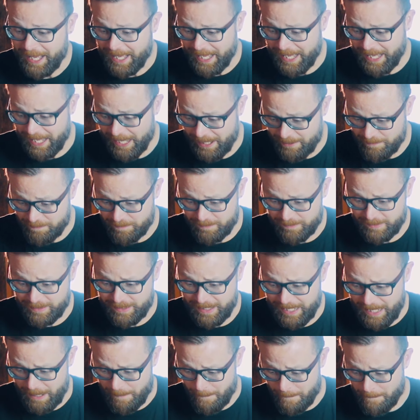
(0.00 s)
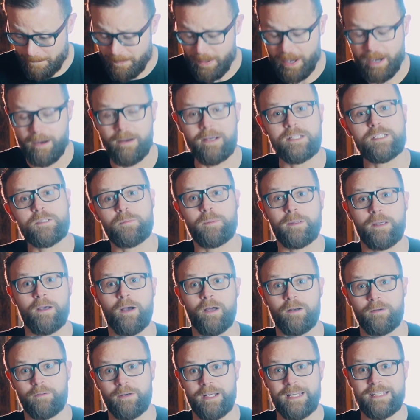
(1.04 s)
I'm embarrassed
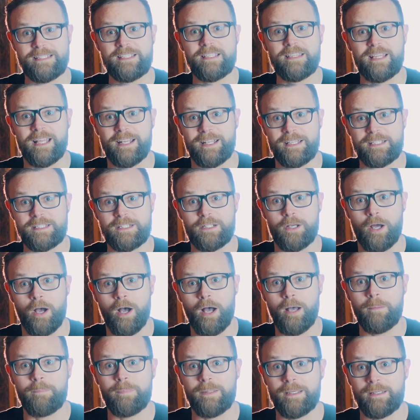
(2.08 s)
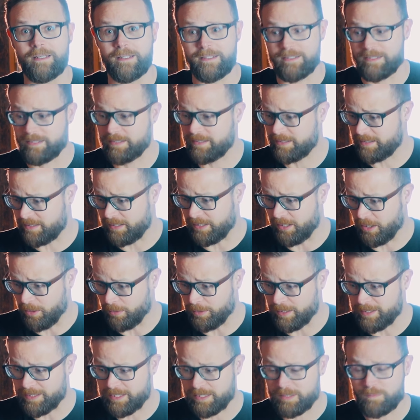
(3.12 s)
beyond reason that it's not, because,
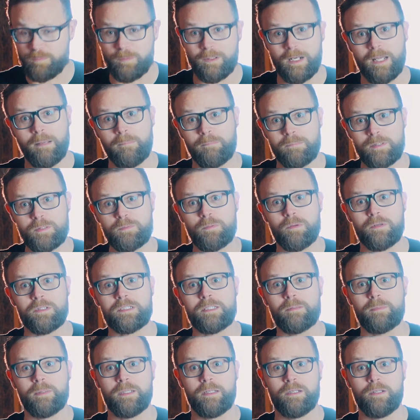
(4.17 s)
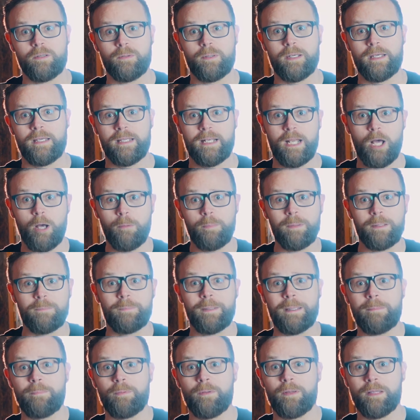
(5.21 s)
this is what I'm supposed to be doing and helping
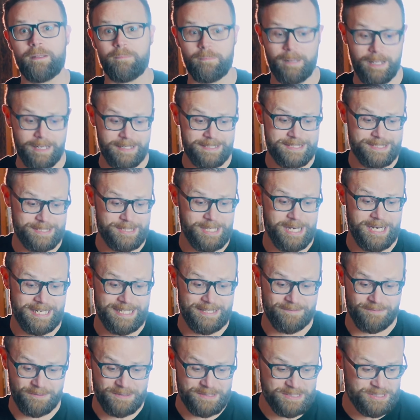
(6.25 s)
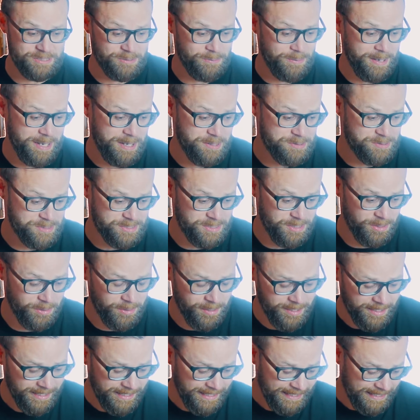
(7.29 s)
people, and mine's not even square. So,
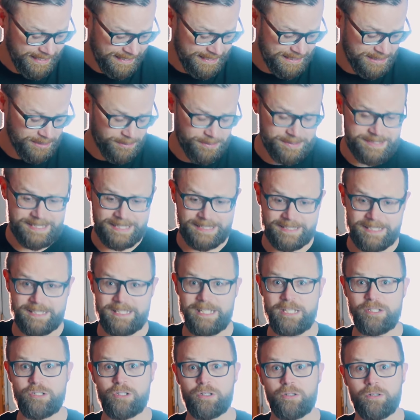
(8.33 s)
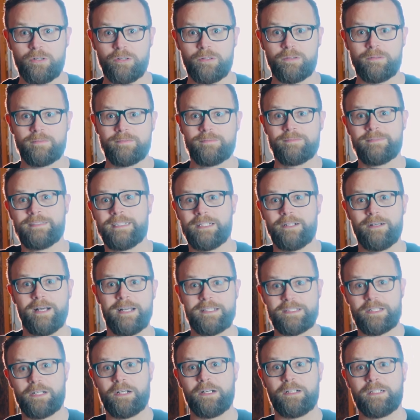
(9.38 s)
it's like the teacher who,
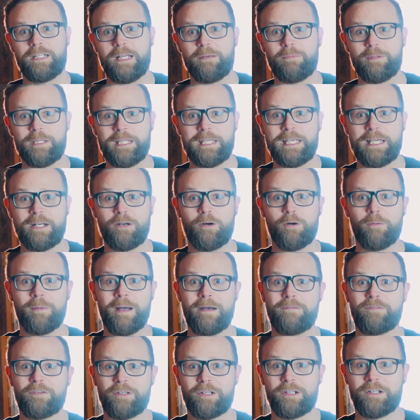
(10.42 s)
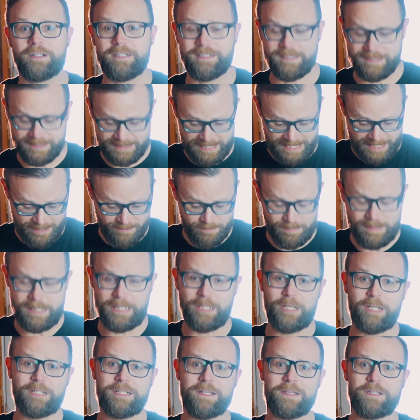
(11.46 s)
has a hard time when they get home after a day of
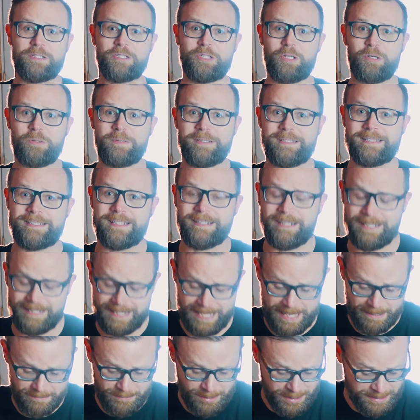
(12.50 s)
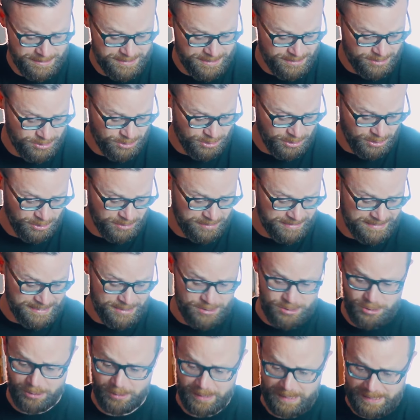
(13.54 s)
being good to the students. So I'm not such a good
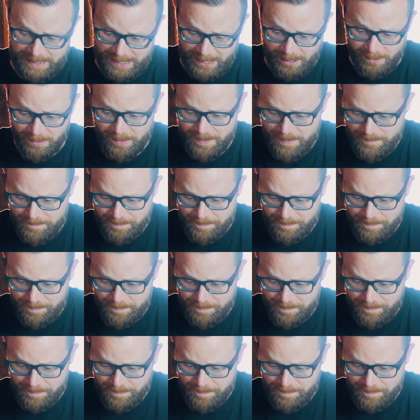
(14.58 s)
teacher right now.